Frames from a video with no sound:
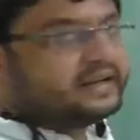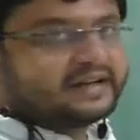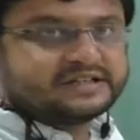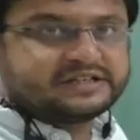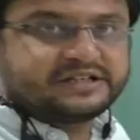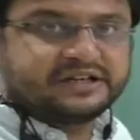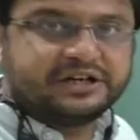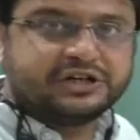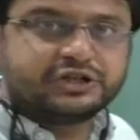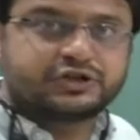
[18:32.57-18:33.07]

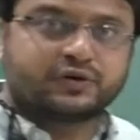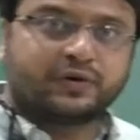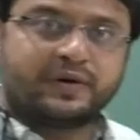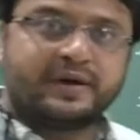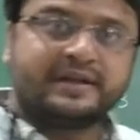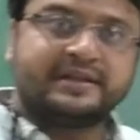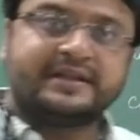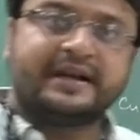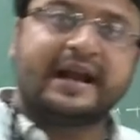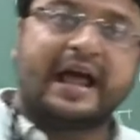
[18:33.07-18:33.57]
acid is
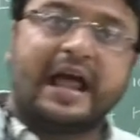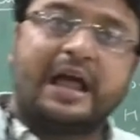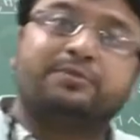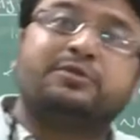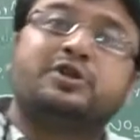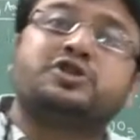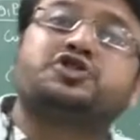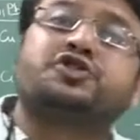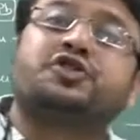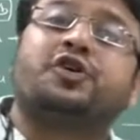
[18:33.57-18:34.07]
showing that I am
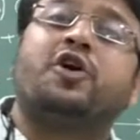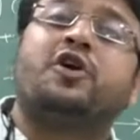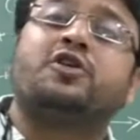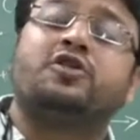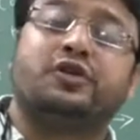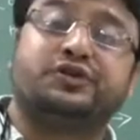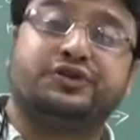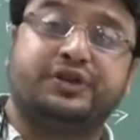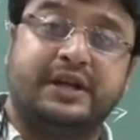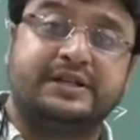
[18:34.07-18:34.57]
the strong
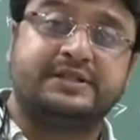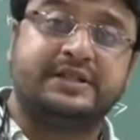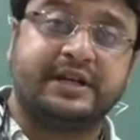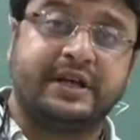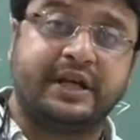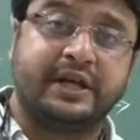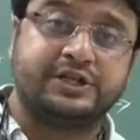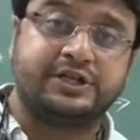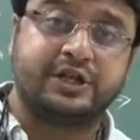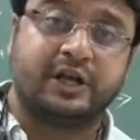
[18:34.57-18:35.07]
oxidizing
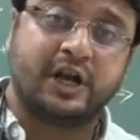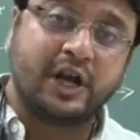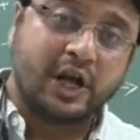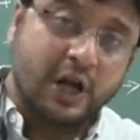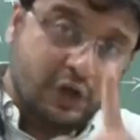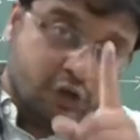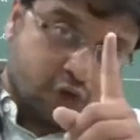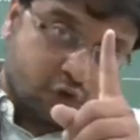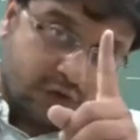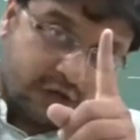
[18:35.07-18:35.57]
agent.
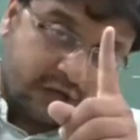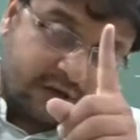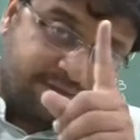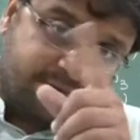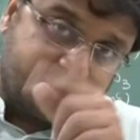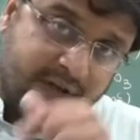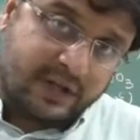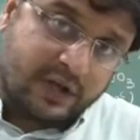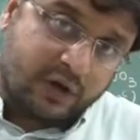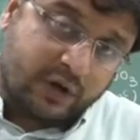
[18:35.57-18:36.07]
So if
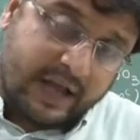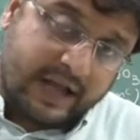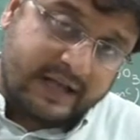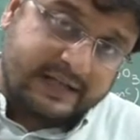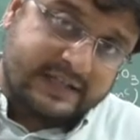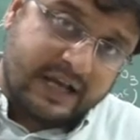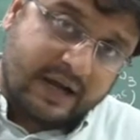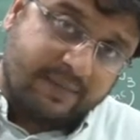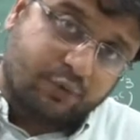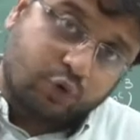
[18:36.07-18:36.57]
in the
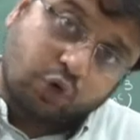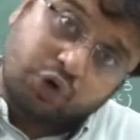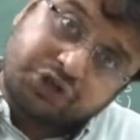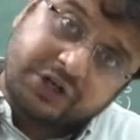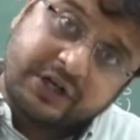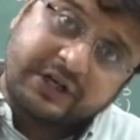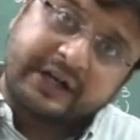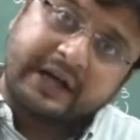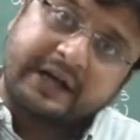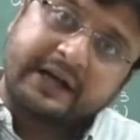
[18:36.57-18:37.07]
exam
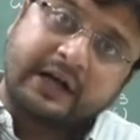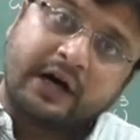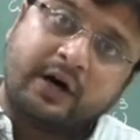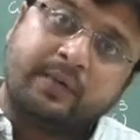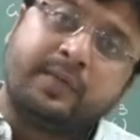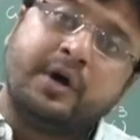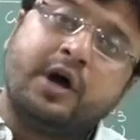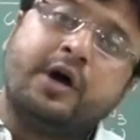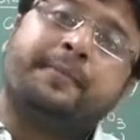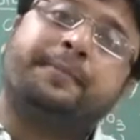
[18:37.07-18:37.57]
question can
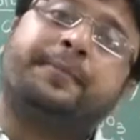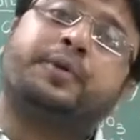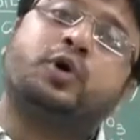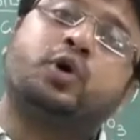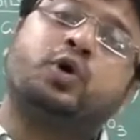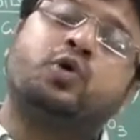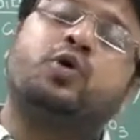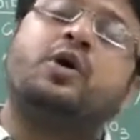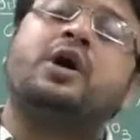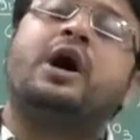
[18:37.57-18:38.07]
come,
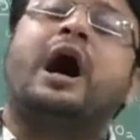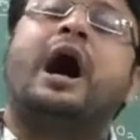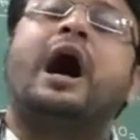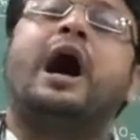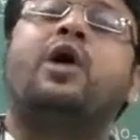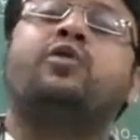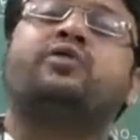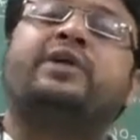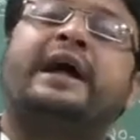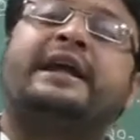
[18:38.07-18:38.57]
prove
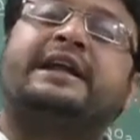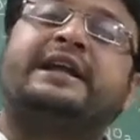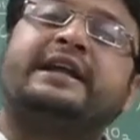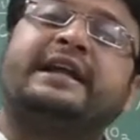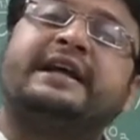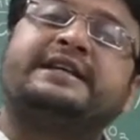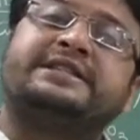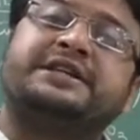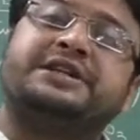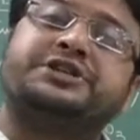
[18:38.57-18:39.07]
how nitric
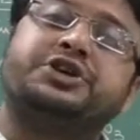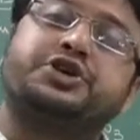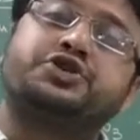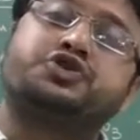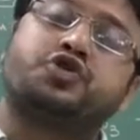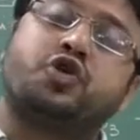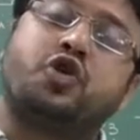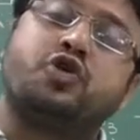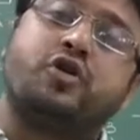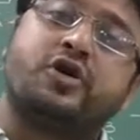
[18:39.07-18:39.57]
acid is a
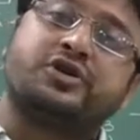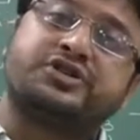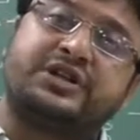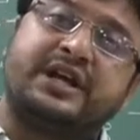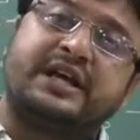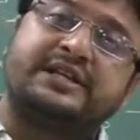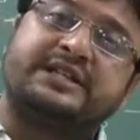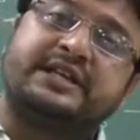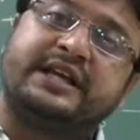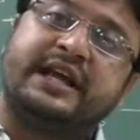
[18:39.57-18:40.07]
strong
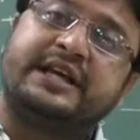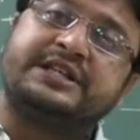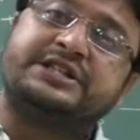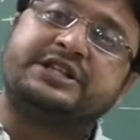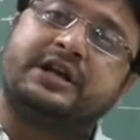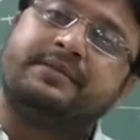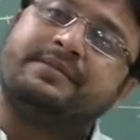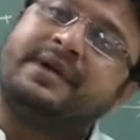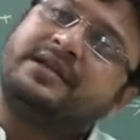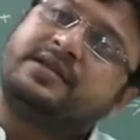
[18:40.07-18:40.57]
oxidizing
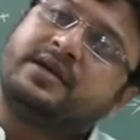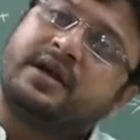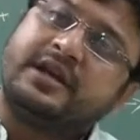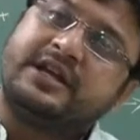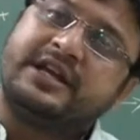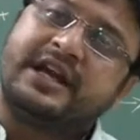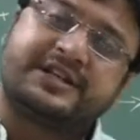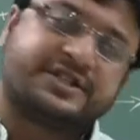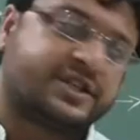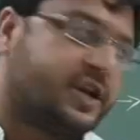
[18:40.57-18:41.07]
agent by the
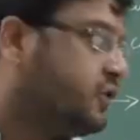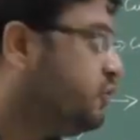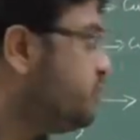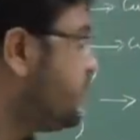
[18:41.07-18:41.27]
reaction. You